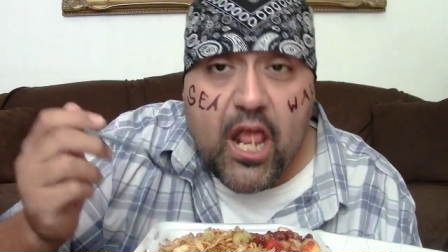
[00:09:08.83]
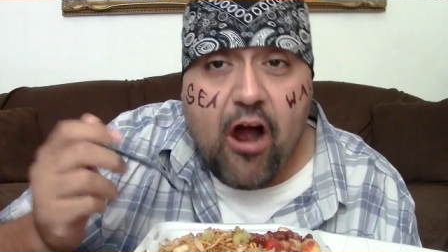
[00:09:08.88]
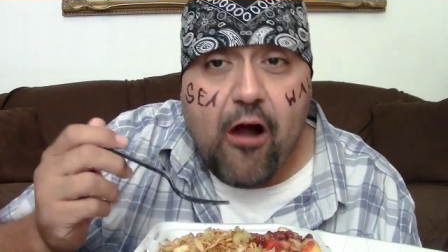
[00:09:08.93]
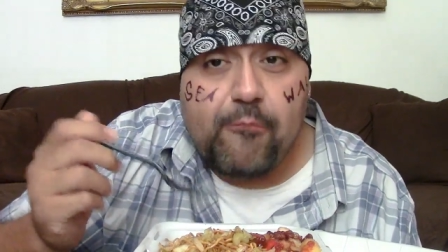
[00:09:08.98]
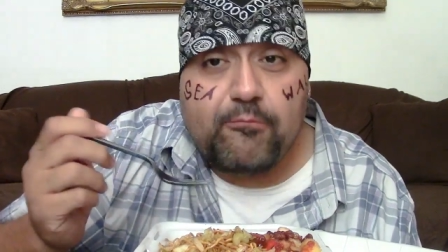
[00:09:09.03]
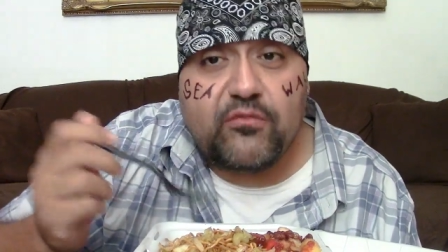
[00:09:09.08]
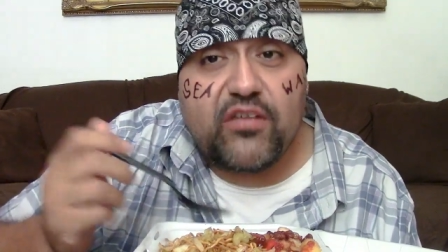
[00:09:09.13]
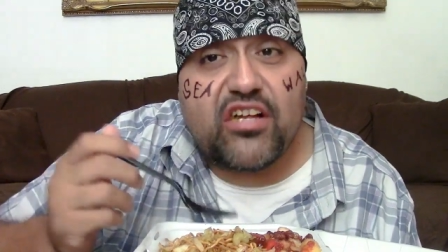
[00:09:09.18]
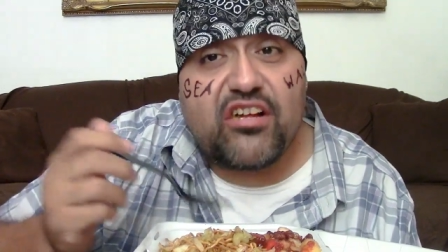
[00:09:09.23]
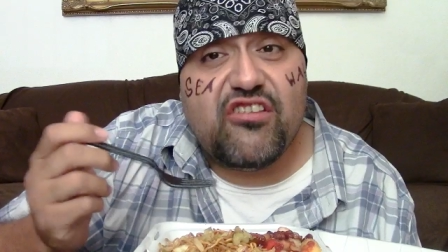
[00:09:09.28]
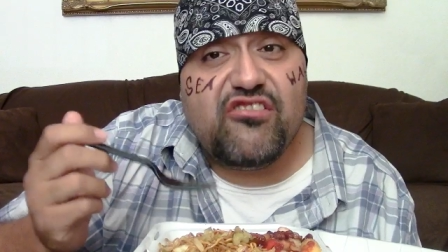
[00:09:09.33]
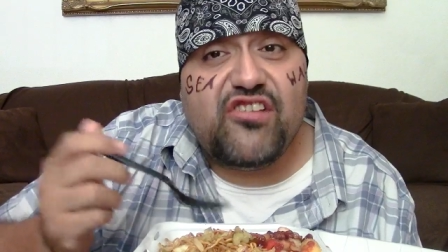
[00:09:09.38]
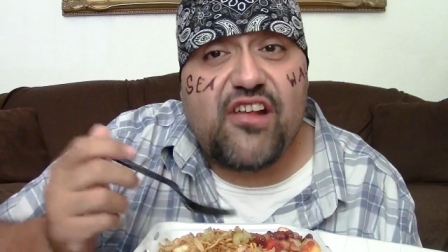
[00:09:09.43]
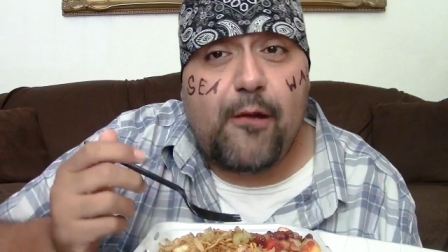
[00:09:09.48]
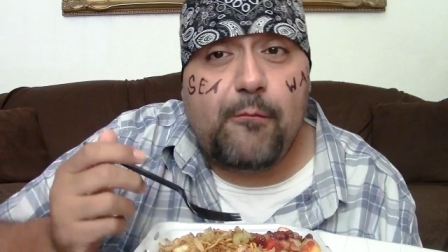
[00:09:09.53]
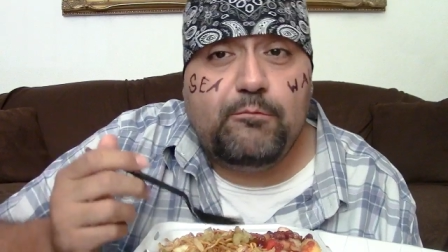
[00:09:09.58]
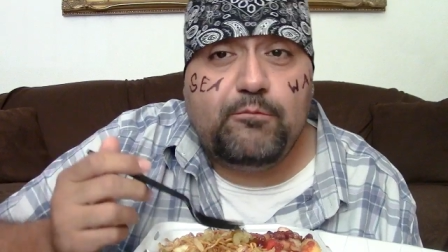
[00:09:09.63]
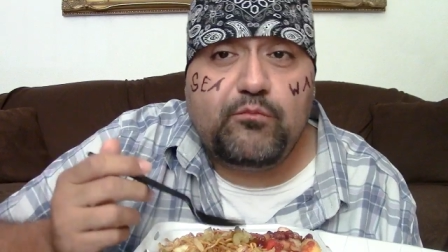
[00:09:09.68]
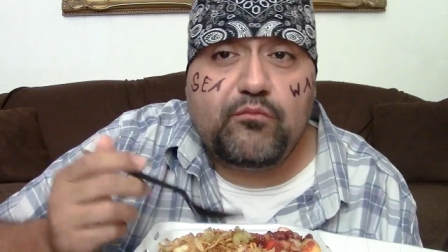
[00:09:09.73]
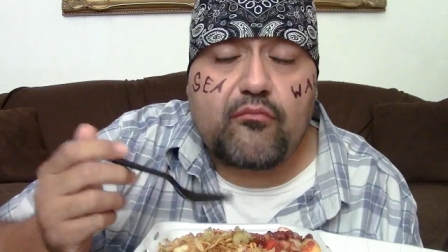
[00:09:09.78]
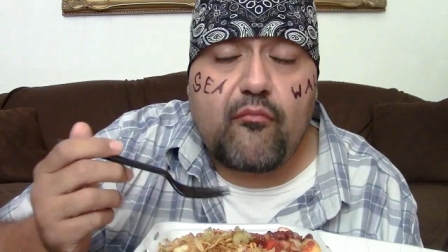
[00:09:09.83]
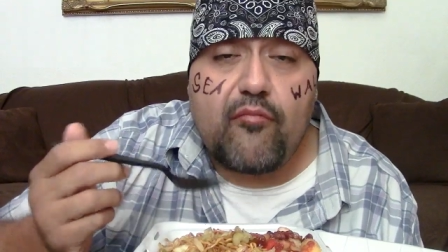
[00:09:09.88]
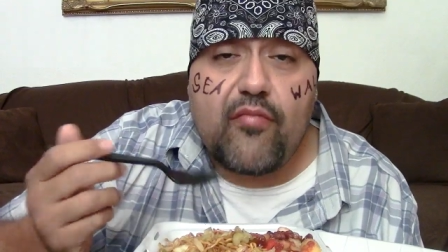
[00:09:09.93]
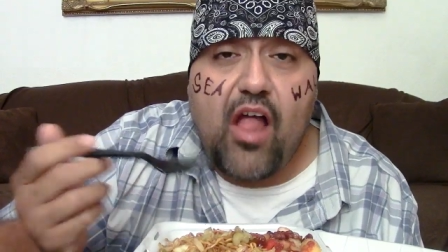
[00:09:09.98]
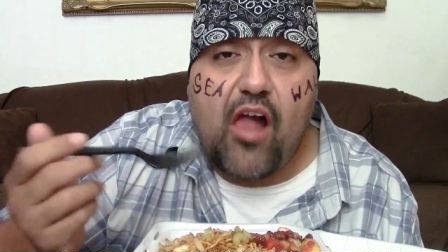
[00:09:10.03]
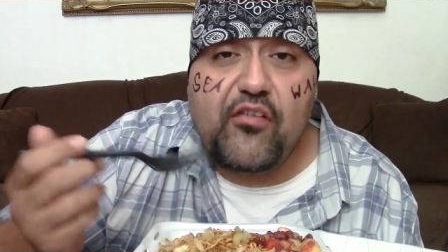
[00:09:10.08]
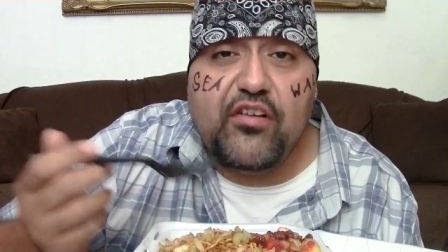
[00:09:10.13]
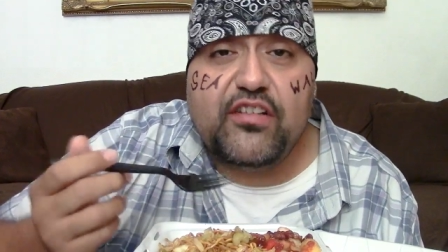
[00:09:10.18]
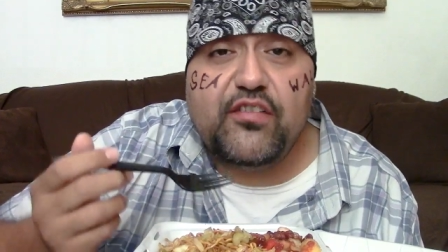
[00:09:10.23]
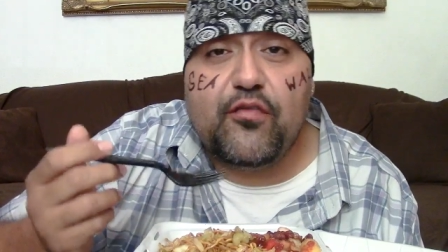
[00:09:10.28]
And like I said,
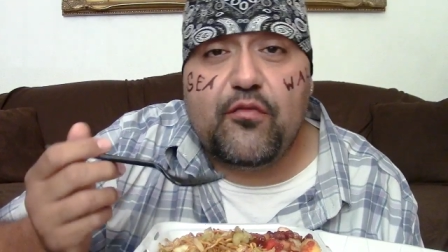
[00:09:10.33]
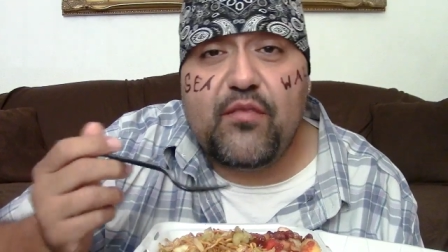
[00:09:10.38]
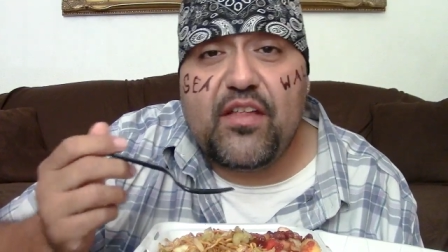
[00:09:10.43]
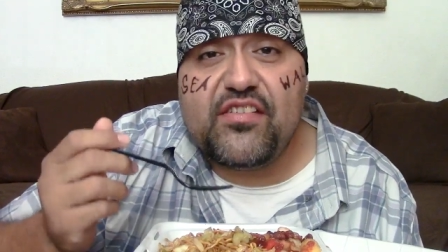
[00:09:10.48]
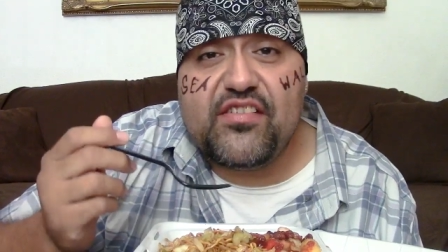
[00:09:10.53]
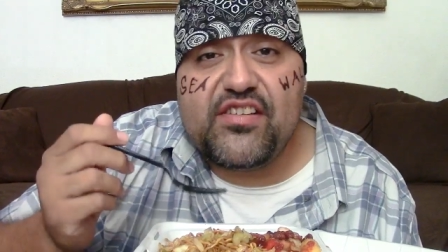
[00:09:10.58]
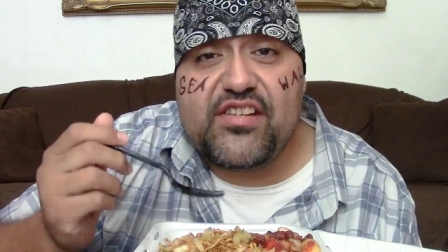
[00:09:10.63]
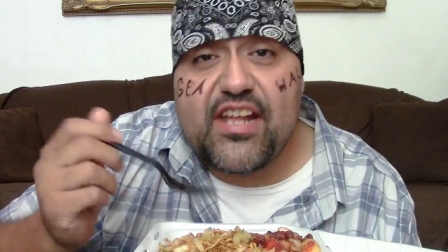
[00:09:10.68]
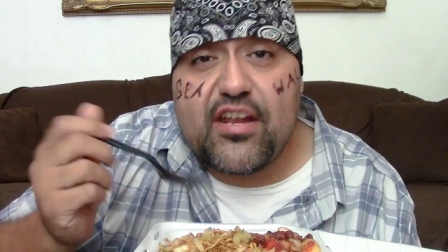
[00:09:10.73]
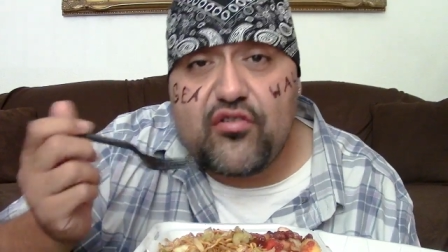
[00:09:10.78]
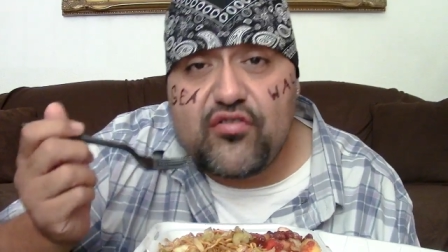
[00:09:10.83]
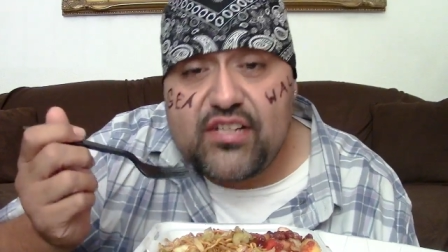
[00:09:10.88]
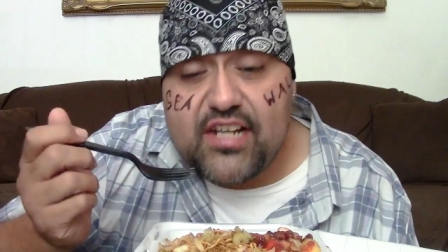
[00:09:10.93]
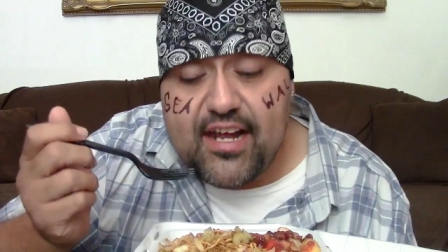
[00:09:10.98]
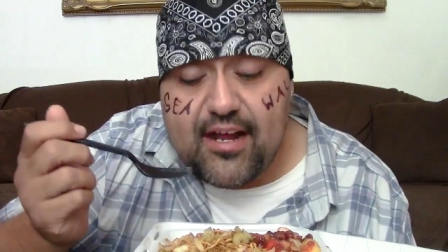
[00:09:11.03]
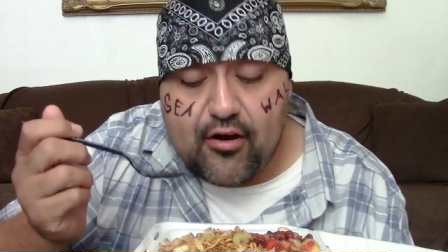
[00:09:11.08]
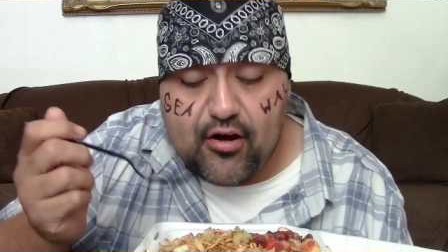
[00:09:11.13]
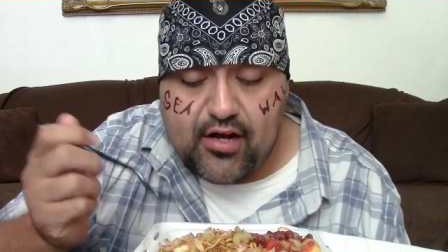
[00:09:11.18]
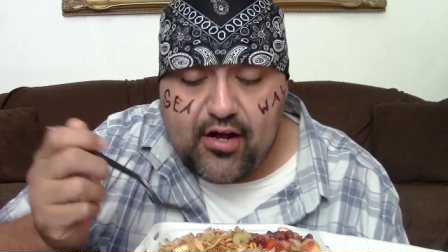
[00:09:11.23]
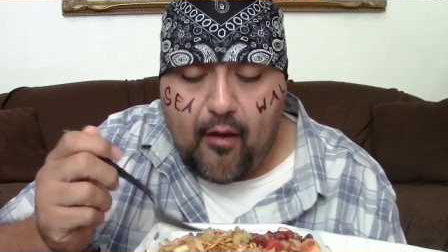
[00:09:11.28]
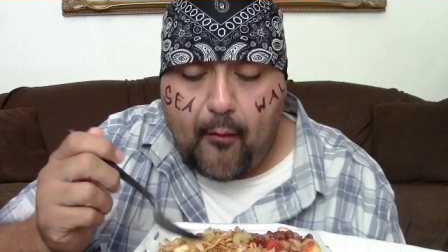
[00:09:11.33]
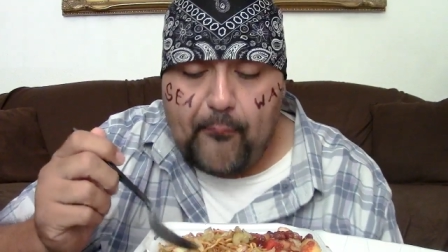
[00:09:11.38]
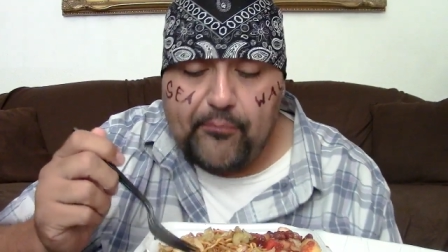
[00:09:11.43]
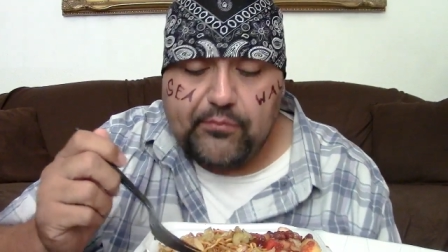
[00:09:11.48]
just from like the San Jose area.